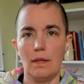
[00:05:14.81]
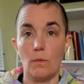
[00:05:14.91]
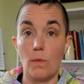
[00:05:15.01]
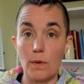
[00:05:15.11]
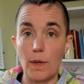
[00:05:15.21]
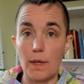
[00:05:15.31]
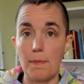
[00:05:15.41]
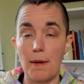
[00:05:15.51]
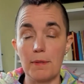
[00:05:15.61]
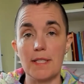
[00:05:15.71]
One way to
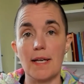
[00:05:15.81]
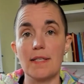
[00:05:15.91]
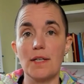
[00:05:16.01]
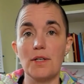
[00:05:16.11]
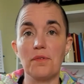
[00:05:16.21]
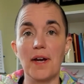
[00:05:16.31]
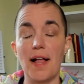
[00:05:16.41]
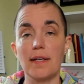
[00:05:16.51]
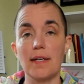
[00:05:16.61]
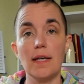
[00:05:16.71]
publicize the new
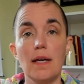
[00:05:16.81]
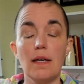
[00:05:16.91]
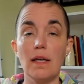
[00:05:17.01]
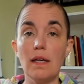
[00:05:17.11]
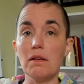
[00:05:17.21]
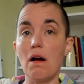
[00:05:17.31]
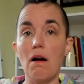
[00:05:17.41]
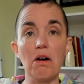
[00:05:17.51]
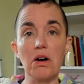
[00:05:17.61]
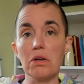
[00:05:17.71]
reality, in
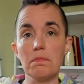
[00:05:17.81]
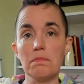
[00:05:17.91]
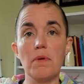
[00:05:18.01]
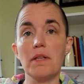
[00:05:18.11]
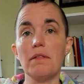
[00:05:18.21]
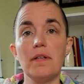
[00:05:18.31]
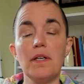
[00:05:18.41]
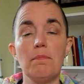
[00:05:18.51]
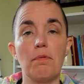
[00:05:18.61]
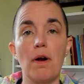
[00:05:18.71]
our
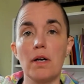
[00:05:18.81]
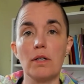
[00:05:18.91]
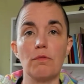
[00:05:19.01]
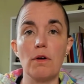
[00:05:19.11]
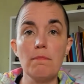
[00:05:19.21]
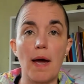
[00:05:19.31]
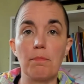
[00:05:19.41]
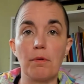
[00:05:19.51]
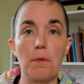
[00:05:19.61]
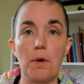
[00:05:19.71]
monthly product
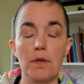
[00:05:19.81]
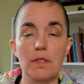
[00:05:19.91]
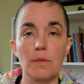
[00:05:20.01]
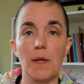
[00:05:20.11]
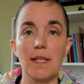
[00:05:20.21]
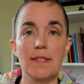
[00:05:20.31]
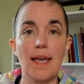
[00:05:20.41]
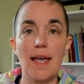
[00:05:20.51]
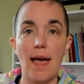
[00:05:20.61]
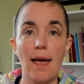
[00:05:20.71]
roadmap reports, we can
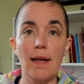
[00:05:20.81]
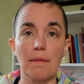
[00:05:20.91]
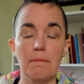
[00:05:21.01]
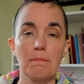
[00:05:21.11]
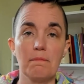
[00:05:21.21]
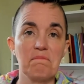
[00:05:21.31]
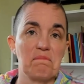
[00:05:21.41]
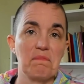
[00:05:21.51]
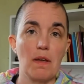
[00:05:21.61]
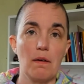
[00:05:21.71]
say, hey,
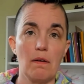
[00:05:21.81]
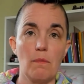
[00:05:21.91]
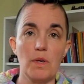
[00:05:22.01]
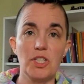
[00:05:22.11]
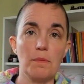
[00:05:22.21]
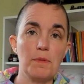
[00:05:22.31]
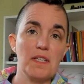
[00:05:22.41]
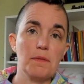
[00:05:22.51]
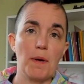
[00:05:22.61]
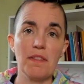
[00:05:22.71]
we shipped
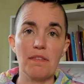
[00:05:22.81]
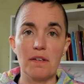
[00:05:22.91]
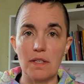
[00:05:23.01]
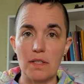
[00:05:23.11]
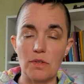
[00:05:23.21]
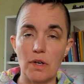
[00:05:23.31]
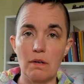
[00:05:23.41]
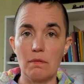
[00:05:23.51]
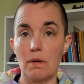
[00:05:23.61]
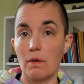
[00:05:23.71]
this Python
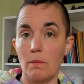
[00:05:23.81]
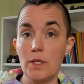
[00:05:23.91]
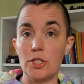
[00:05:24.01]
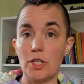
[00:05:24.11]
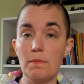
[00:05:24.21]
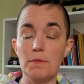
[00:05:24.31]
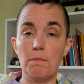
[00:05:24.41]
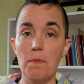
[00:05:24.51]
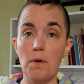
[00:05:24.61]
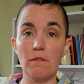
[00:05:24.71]
distro. We shipped
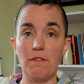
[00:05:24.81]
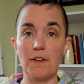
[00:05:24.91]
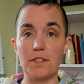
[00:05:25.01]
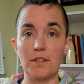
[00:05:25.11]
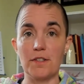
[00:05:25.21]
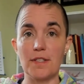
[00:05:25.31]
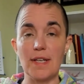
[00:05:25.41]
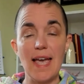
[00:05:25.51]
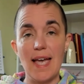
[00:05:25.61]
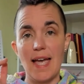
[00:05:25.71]
board filters.
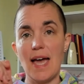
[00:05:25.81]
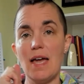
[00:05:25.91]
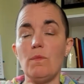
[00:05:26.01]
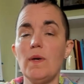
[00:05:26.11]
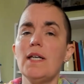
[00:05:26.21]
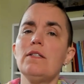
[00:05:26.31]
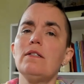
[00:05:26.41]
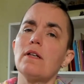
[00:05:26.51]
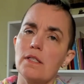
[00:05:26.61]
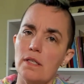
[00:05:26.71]
And we
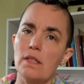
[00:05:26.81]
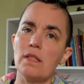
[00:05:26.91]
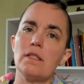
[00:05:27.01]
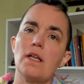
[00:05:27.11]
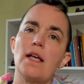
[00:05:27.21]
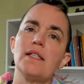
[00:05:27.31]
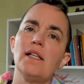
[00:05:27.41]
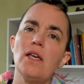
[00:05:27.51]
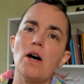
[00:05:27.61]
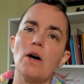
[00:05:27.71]
adjusted this
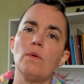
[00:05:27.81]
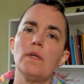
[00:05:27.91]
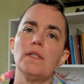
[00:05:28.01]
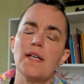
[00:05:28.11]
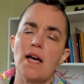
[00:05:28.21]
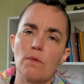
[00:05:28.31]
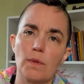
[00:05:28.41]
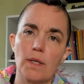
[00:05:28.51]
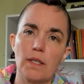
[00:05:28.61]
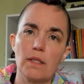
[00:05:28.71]
SLO
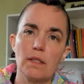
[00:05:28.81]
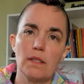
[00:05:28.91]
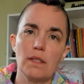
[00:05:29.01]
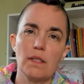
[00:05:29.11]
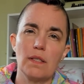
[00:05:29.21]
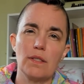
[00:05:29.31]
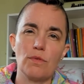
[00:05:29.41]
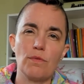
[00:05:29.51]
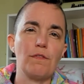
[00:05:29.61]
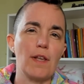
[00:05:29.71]
downward
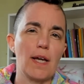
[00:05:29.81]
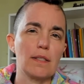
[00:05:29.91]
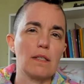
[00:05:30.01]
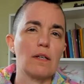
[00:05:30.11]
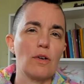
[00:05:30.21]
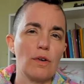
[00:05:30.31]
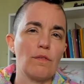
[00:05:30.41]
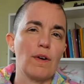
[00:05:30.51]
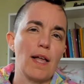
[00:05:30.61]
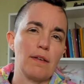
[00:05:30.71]
to reflect the current
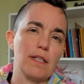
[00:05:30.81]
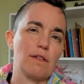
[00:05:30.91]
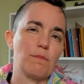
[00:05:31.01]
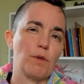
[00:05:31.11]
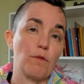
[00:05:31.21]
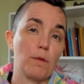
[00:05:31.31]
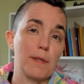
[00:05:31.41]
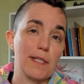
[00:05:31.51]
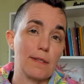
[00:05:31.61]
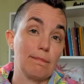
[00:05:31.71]
realities of performance.